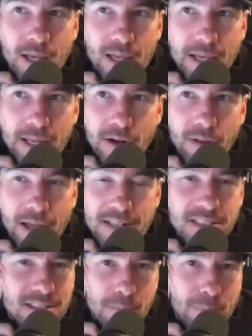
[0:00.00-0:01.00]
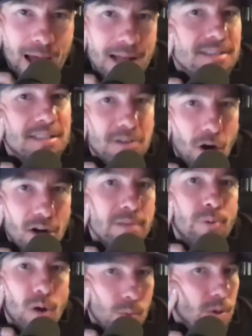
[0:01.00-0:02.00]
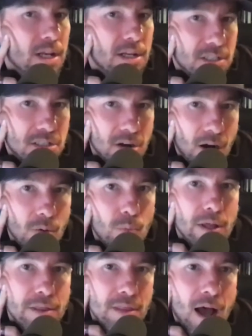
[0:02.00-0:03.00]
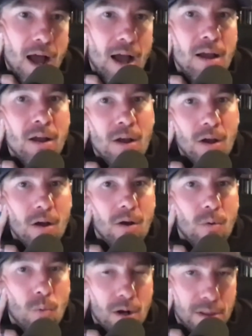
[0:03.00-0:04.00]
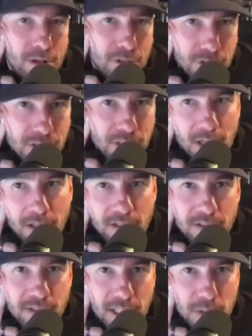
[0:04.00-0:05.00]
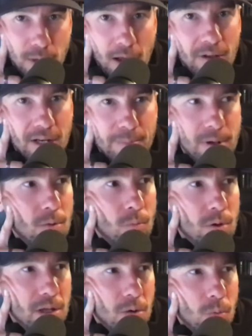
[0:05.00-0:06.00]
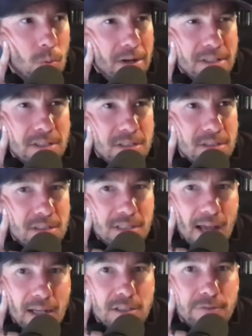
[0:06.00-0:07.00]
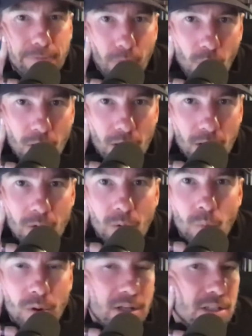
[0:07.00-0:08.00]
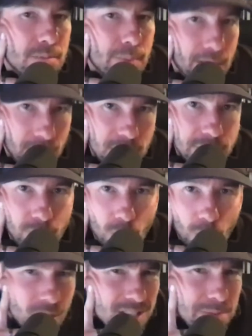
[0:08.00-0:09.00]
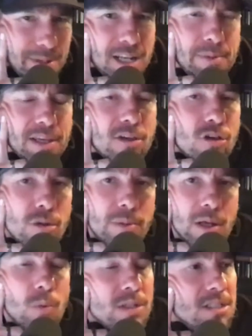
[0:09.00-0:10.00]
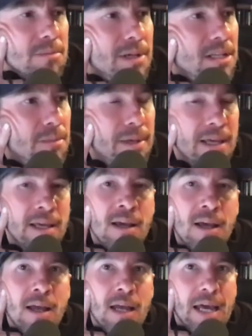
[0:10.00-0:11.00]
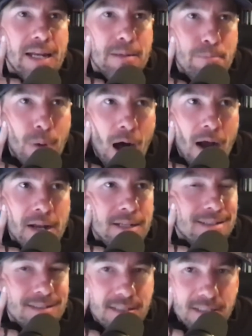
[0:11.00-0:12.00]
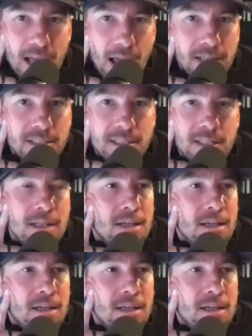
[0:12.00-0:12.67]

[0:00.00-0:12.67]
that's just a bad starting point. We need to start with not what are the do's and don'ts of sexuality, but what is sex for? What is marriage for? What does it mean to be human? What does it mean to be an embodied, sexed